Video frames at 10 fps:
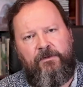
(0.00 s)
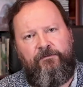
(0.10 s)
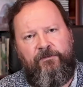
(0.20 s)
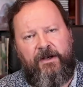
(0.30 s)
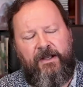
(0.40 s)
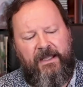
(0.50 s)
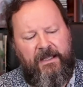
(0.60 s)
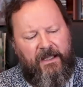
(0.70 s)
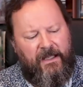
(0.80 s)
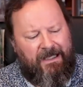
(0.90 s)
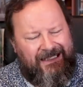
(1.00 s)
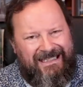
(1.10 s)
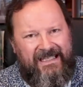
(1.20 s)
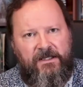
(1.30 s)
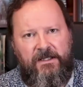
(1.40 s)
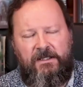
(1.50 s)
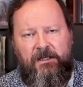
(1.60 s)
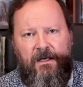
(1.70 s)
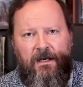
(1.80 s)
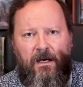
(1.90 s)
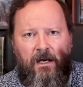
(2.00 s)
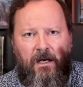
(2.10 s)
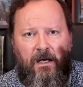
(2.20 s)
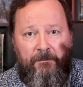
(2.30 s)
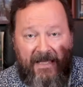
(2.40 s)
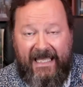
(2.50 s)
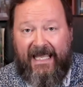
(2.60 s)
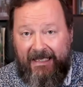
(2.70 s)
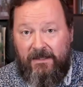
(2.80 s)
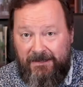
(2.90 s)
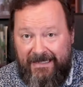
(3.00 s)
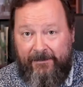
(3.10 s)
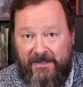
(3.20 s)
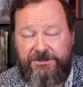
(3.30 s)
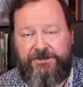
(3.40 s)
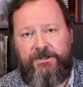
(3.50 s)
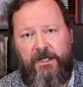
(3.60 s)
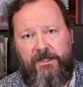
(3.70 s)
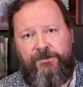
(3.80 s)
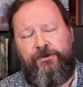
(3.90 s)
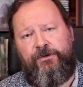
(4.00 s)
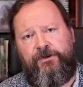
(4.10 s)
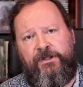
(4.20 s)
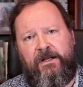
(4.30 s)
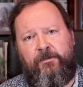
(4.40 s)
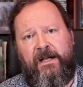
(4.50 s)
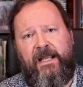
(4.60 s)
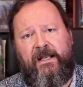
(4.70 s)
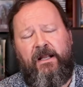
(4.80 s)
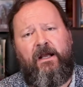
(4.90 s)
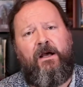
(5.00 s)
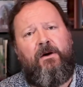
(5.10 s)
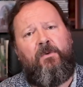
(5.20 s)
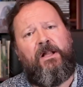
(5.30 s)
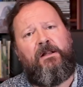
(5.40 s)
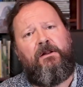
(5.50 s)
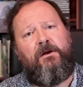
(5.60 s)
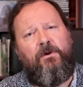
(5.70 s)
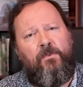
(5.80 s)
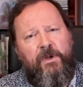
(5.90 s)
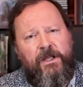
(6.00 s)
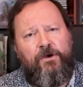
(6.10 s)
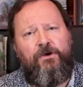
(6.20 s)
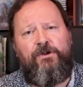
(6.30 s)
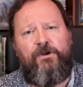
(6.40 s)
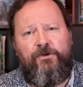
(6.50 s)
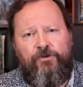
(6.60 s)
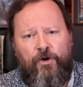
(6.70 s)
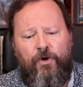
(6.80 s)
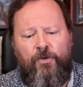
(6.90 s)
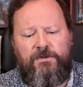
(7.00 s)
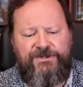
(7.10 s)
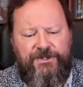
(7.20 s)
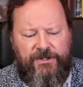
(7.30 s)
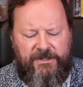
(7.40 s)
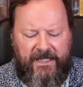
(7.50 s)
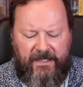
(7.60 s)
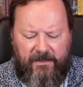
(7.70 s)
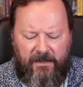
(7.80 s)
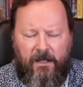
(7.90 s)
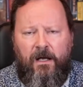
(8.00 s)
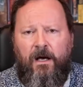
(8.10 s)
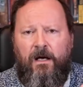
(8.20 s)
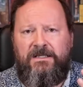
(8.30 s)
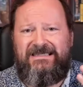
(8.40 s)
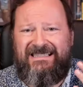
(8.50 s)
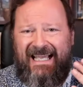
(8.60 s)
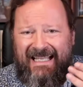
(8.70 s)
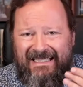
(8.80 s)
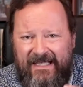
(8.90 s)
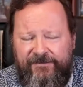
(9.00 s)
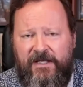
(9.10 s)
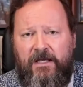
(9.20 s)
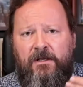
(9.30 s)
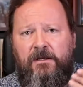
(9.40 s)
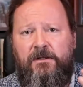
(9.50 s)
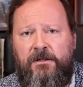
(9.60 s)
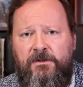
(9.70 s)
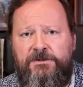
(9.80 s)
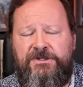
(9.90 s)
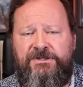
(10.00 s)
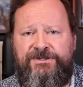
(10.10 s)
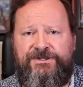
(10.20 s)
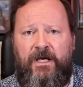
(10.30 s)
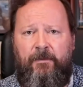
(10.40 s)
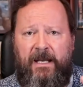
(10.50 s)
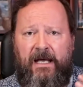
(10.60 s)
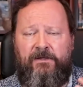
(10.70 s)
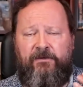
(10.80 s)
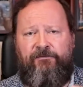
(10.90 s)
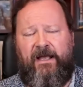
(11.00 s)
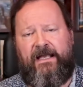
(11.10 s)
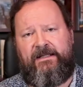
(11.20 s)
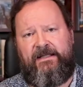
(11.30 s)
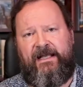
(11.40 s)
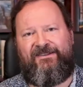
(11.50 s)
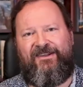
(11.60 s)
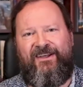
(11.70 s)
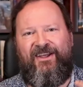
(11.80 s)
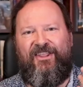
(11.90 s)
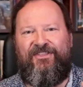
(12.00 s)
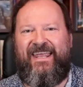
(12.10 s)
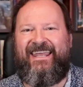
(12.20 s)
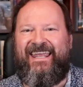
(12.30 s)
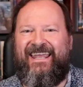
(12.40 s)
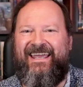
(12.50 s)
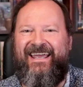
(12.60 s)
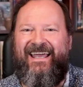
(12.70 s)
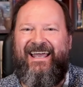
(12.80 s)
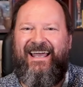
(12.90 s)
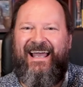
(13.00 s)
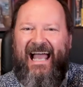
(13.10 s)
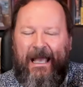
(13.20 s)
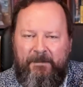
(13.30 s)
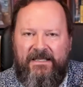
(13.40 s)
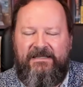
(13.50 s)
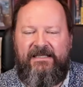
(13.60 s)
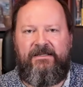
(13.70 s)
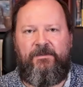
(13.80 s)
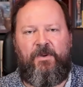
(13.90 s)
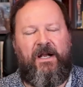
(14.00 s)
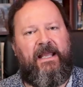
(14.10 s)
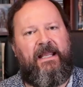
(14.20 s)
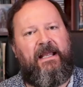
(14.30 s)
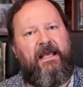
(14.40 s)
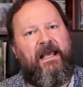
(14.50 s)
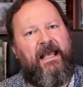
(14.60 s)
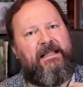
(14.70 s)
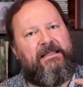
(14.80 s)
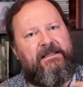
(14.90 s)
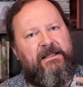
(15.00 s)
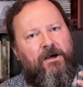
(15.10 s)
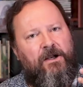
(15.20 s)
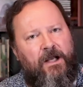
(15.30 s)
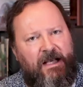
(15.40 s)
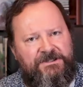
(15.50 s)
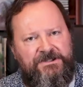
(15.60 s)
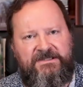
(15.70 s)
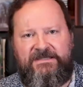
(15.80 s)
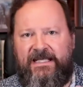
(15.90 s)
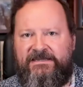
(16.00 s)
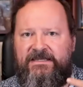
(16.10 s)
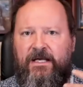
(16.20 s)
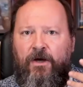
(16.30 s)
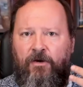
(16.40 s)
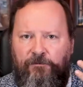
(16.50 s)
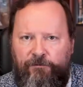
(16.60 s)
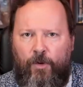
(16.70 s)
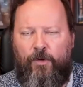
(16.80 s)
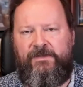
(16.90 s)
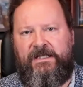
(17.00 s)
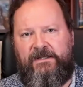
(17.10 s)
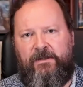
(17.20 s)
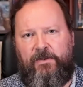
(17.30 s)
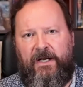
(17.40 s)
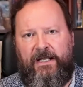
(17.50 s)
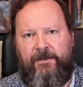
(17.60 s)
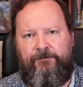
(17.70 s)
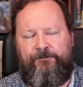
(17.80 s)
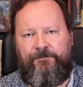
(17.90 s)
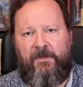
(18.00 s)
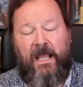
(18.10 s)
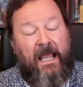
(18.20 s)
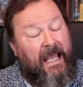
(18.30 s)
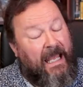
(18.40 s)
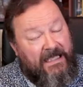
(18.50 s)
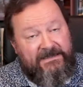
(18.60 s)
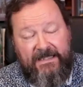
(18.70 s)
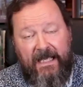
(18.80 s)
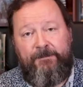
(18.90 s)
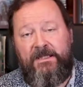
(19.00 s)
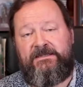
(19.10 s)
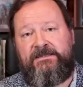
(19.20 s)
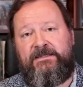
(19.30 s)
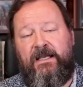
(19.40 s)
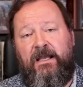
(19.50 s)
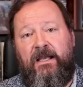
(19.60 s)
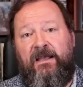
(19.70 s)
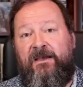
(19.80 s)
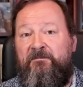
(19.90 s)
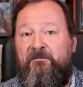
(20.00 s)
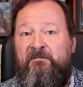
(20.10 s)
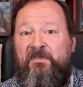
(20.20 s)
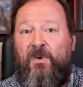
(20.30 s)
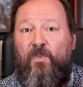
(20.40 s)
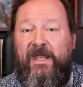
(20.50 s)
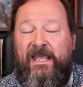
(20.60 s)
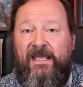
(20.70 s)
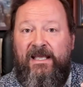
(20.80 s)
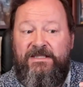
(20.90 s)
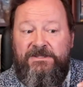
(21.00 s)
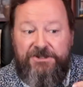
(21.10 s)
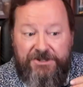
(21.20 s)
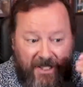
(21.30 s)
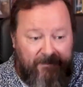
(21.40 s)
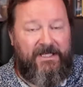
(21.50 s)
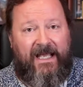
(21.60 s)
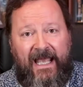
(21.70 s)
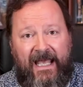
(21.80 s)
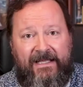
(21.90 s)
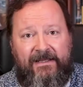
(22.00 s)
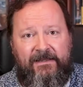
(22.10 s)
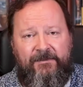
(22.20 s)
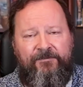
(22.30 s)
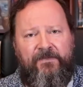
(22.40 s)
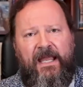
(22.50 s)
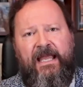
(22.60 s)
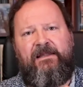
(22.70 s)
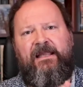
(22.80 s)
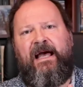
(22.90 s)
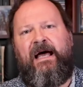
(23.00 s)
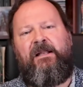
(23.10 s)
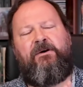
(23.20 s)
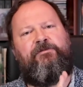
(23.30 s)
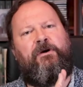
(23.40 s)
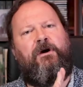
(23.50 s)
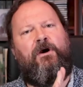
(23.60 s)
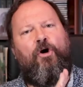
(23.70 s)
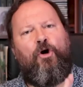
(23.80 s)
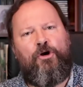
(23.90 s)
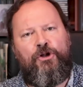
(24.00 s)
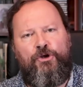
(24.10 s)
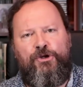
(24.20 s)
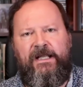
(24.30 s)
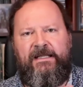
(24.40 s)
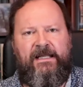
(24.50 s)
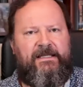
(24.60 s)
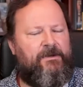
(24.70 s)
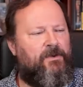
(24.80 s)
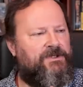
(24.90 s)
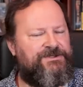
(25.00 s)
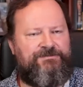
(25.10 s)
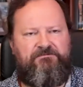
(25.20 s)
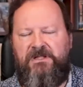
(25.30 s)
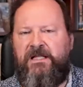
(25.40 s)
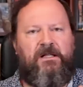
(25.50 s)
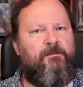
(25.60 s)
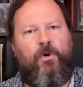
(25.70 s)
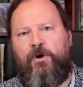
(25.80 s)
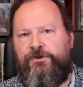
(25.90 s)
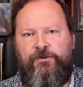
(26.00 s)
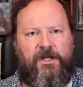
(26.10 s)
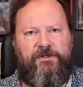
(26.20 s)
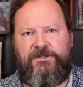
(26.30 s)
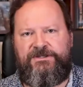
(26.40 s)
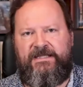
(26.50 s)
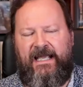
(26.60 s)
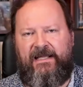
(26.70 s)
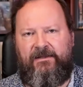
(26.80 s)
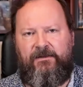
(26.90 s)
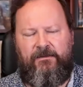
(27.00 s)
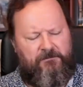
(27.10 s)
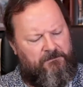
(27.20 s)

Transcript: very clear mechanical damage to their brain. Well, we could draw certain scientific conclusions about the fact that thinking happened in the brain and that our consciousness formed in the brain. As it happens, we jumped ahead and kind of concluded that there was little more to understand.